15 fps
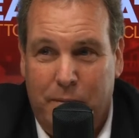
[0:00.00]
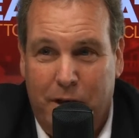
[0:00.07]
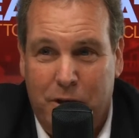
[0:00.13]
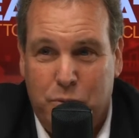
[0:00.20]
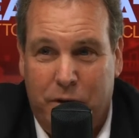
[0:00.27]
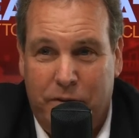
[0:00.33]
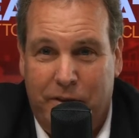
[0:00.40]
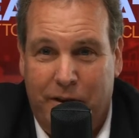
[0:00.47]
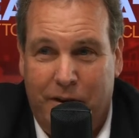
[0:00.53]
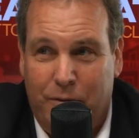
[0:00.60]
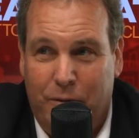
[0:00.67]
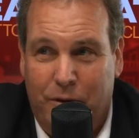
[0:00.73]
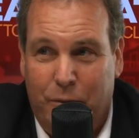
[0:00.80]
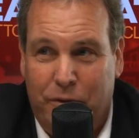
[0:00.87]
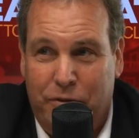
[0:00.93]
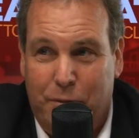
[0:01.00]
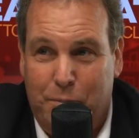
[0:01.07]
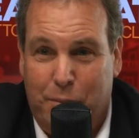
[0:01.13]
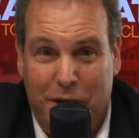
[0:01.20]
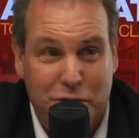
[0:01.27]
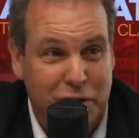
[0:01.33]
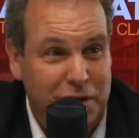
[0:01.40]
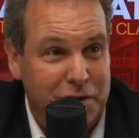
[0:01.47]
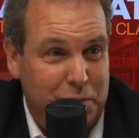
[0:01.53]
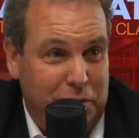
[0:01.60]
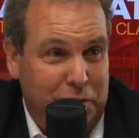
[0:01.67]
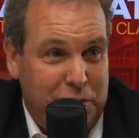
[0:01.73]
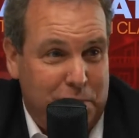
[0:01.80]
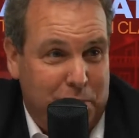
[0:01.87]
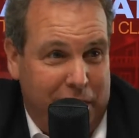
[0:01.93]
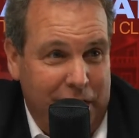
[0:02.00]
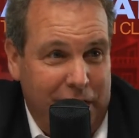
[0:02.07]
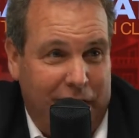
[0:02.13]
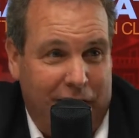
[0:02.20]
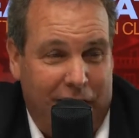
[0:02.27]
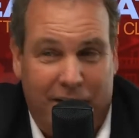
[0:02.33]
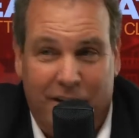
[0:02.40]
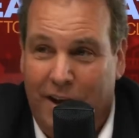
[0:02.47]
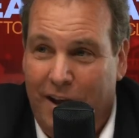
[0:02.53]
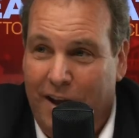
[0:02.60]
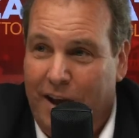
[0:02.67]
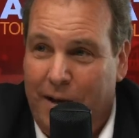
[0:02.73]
It depends what their budget is, what they're spending on.